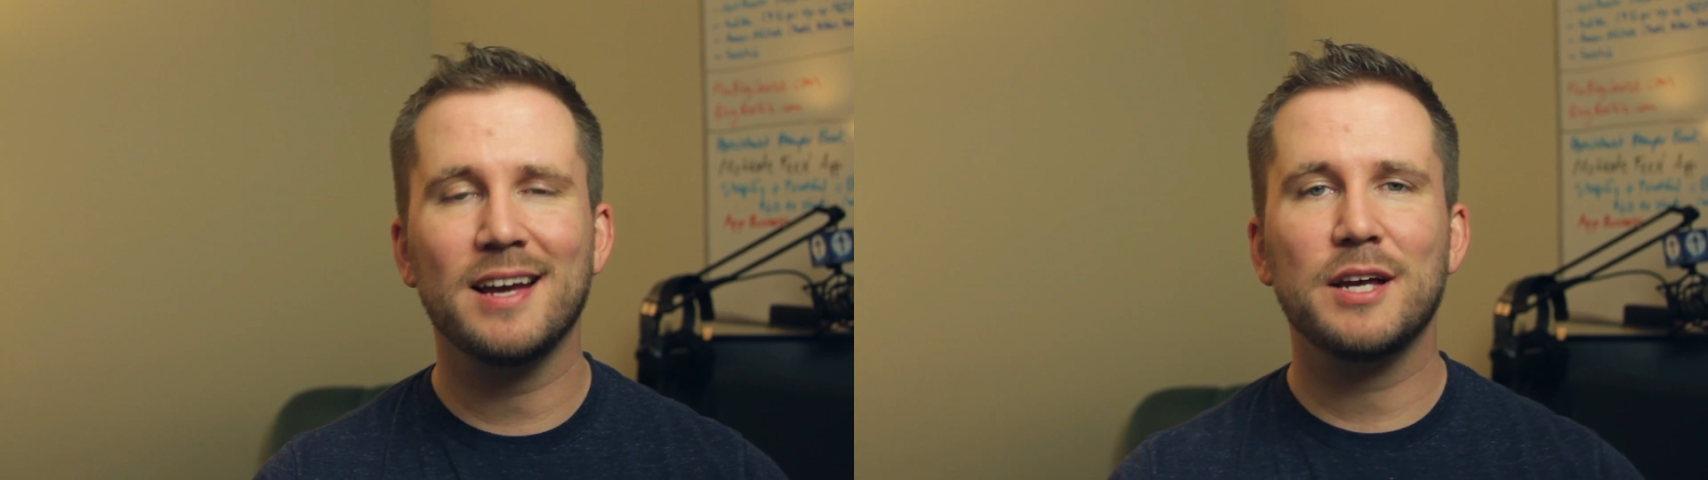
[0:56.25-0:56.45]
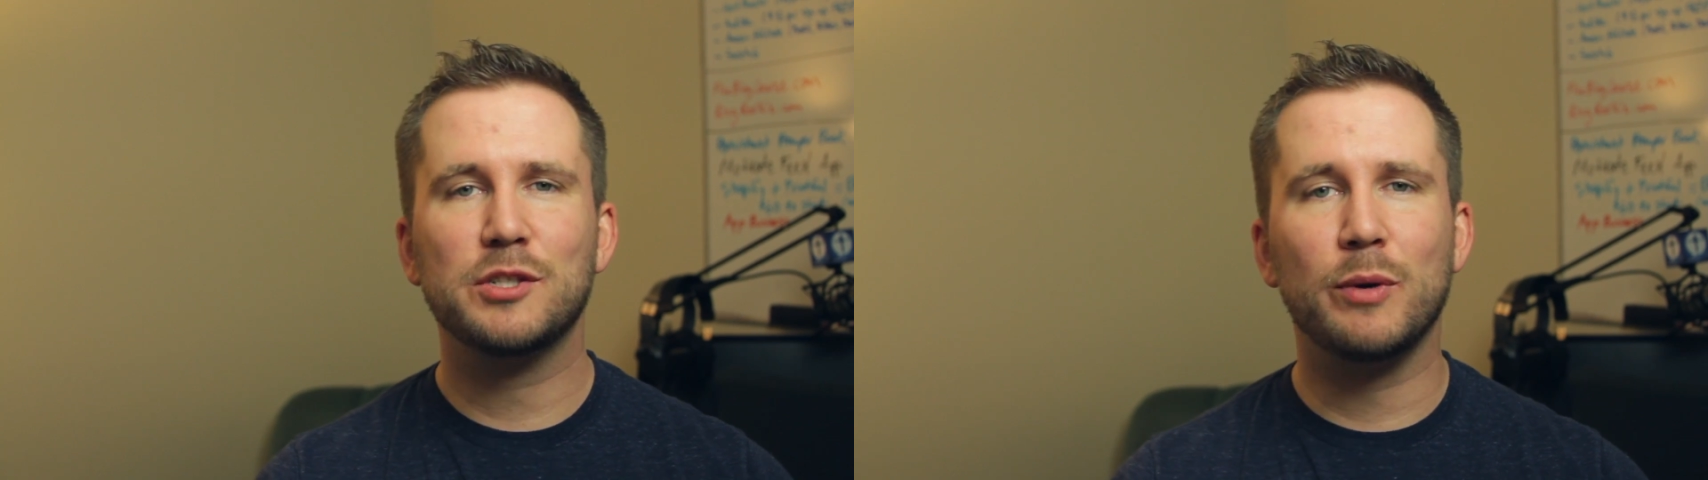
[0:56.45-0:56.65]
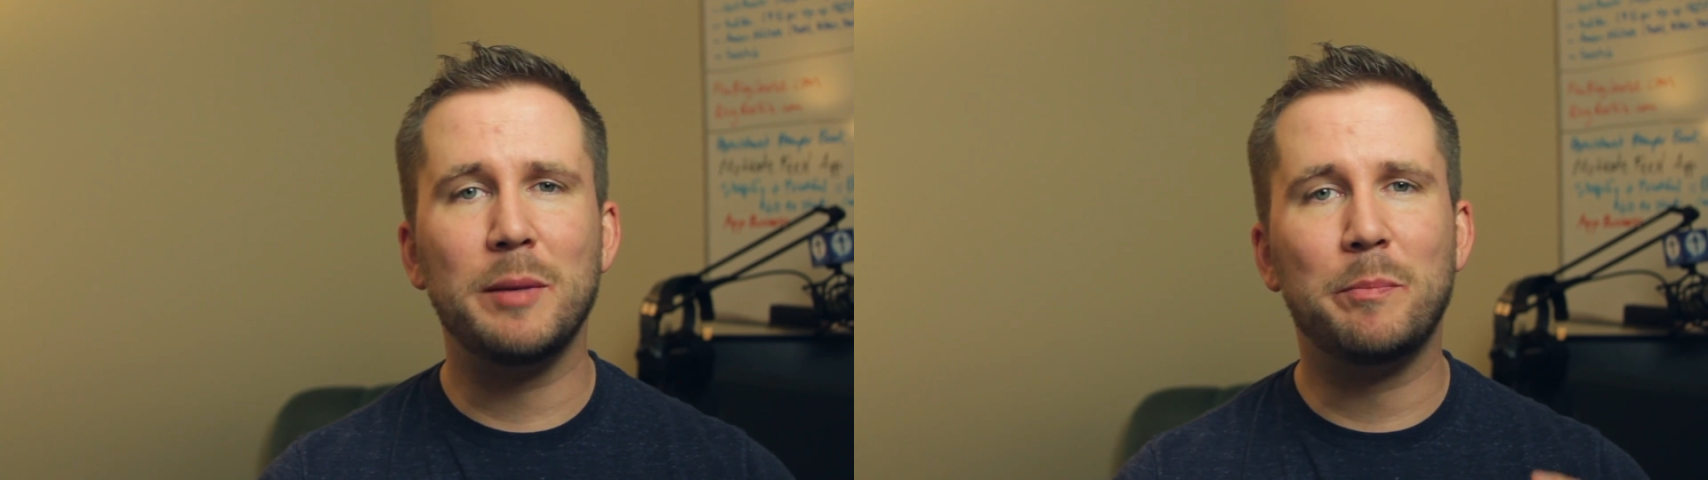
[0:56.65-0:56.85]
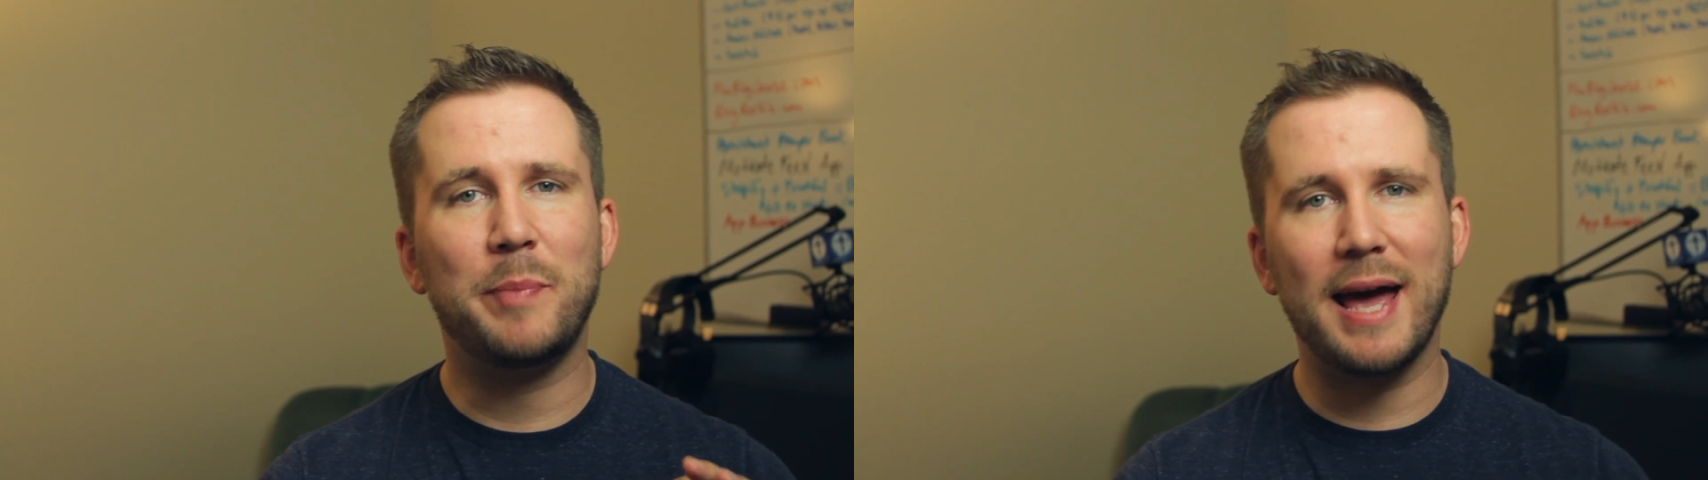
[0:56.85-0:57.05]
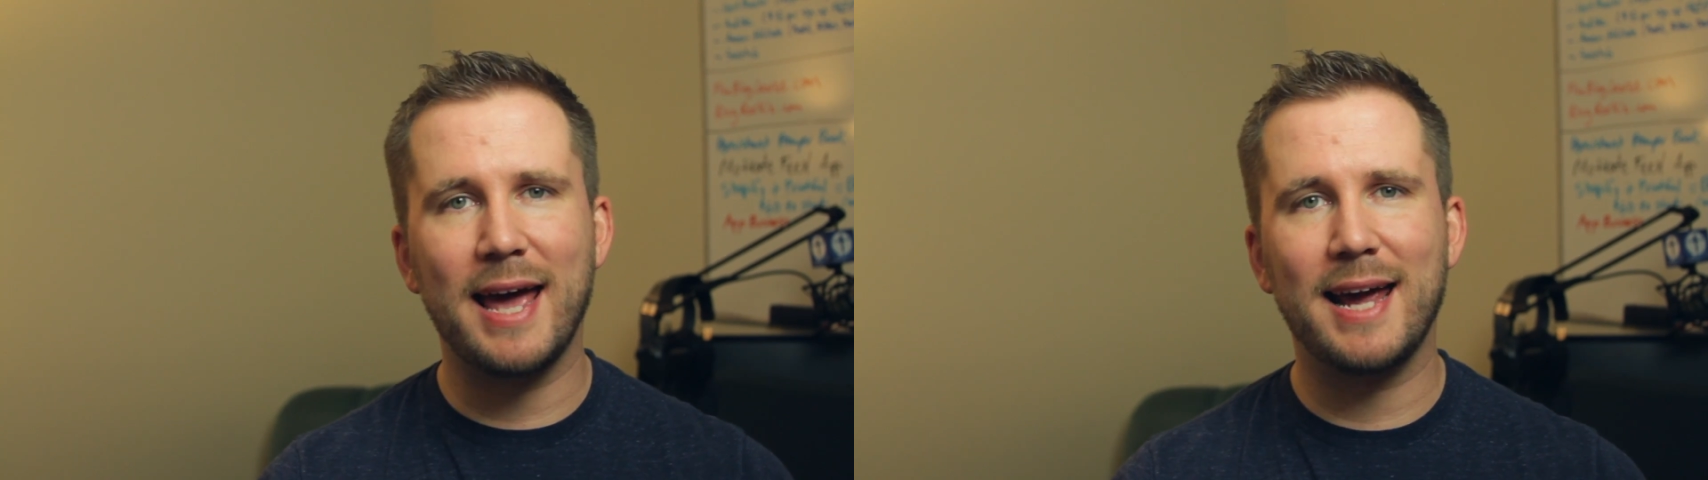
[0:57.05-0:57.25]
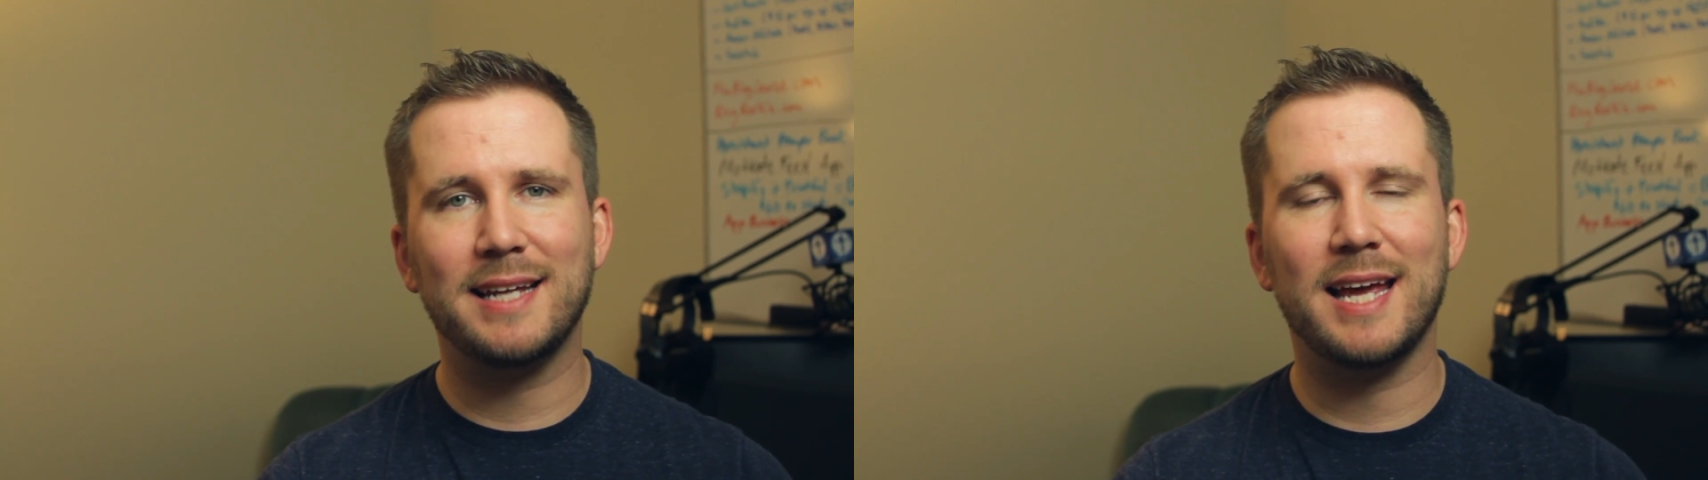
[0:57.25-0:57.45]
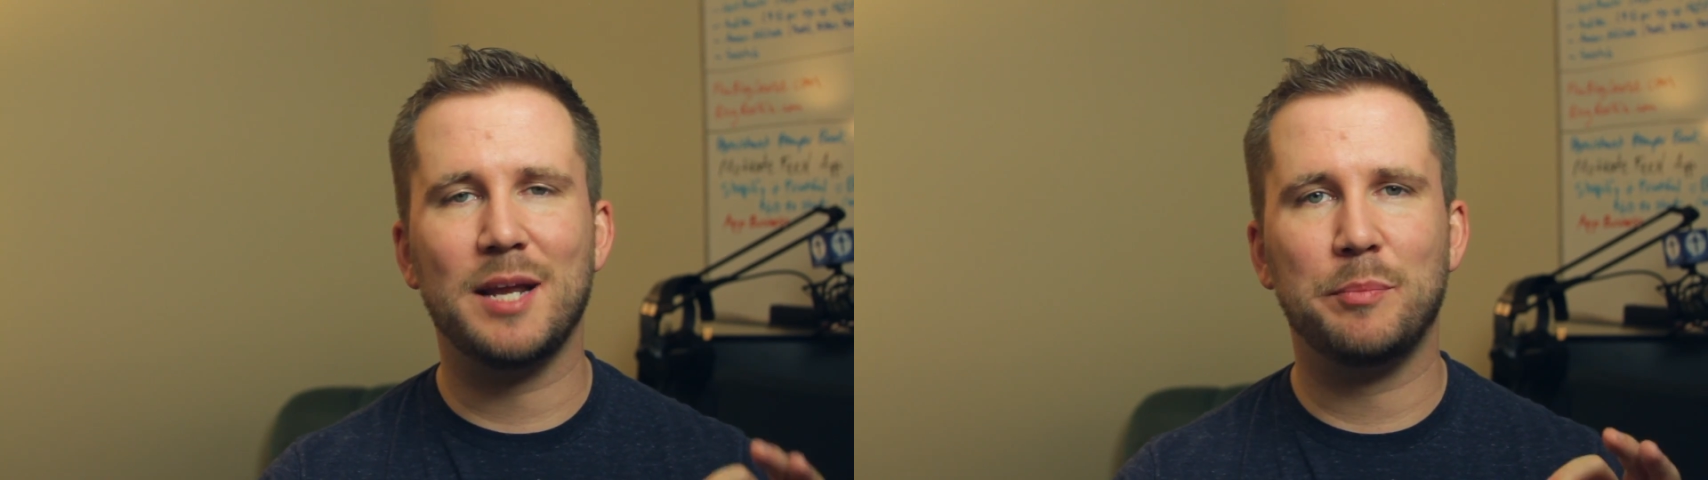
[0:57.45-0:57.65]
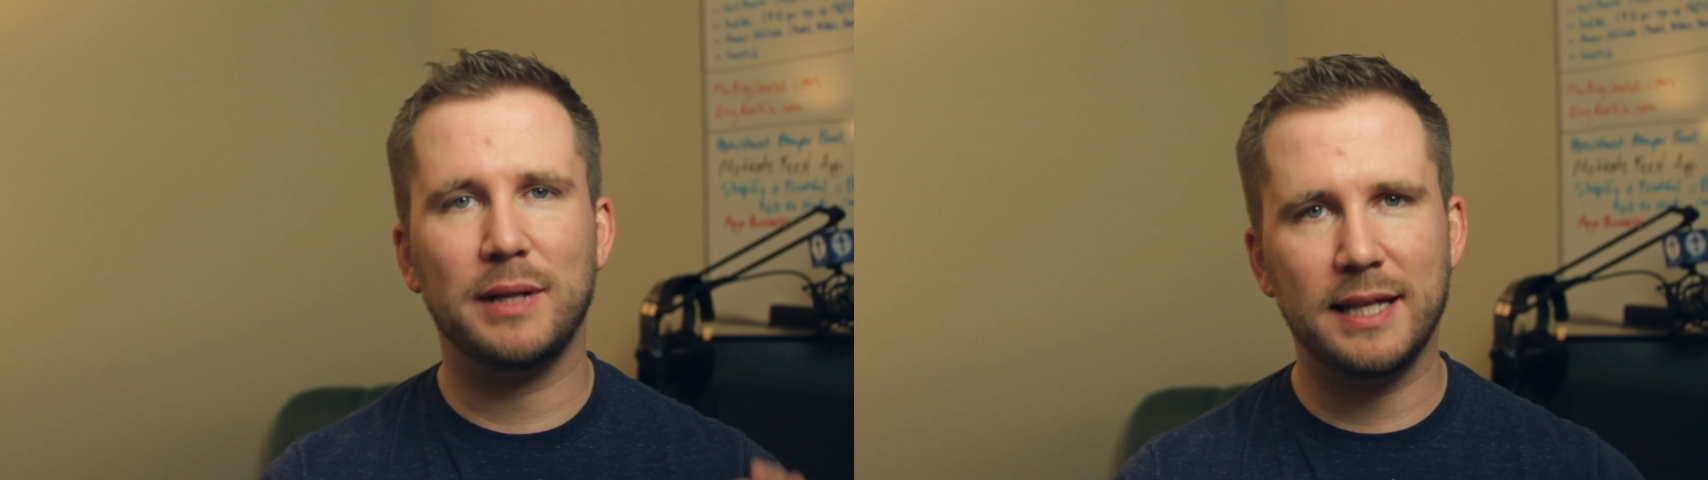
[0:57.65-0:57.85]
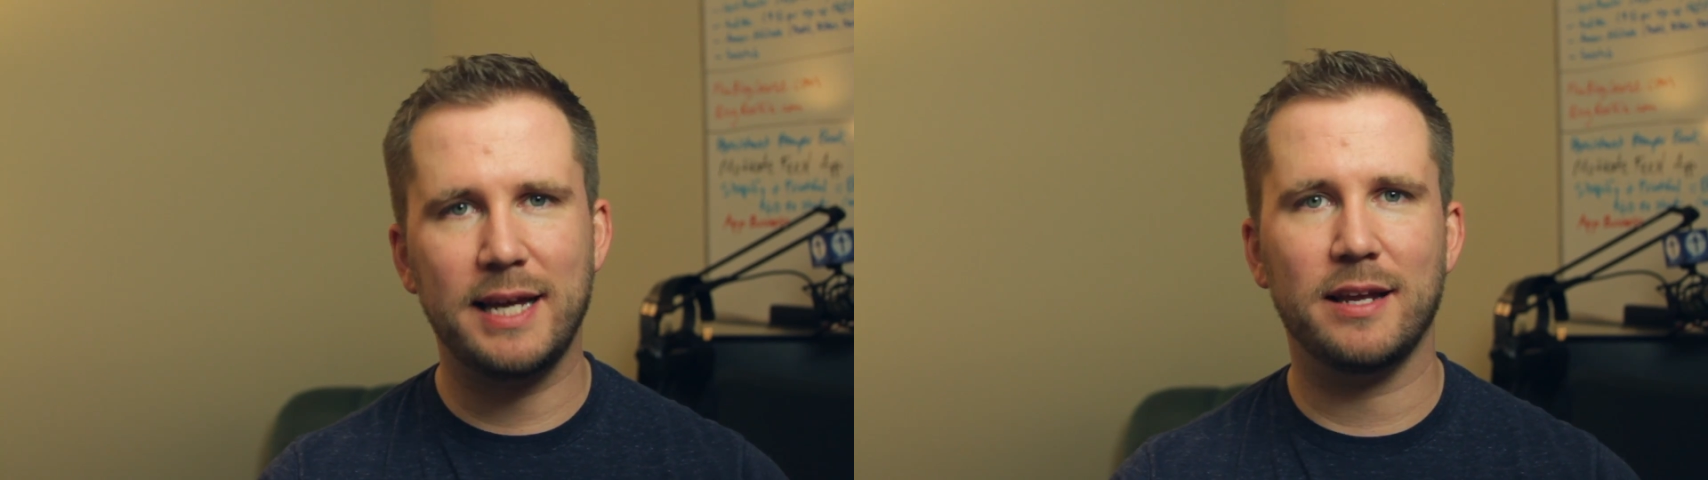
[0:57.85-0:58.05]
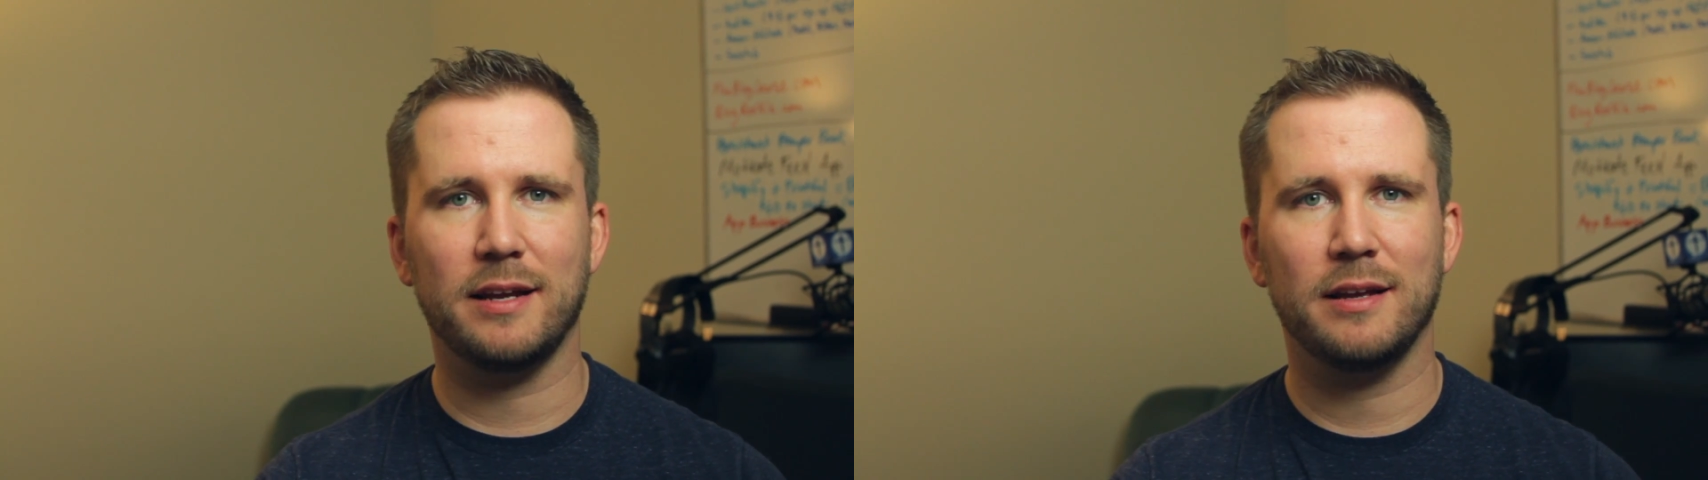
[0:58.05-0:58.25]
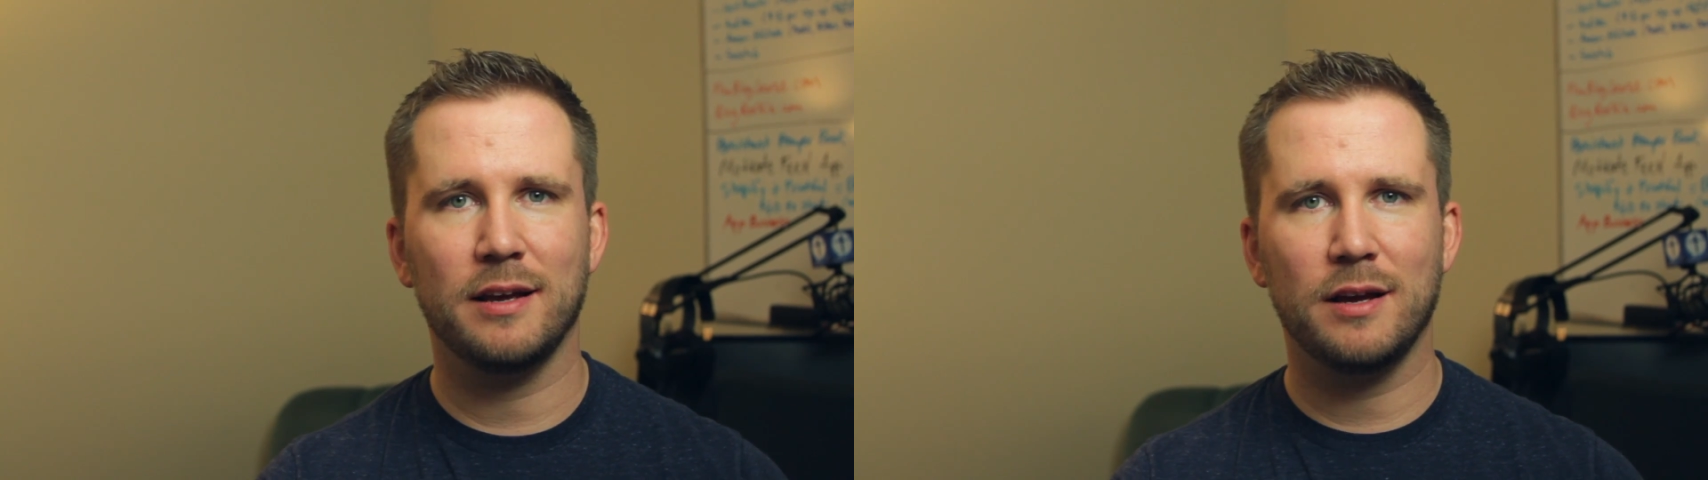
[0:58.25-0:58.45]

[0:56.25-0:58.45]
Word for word: So he begged and pleaded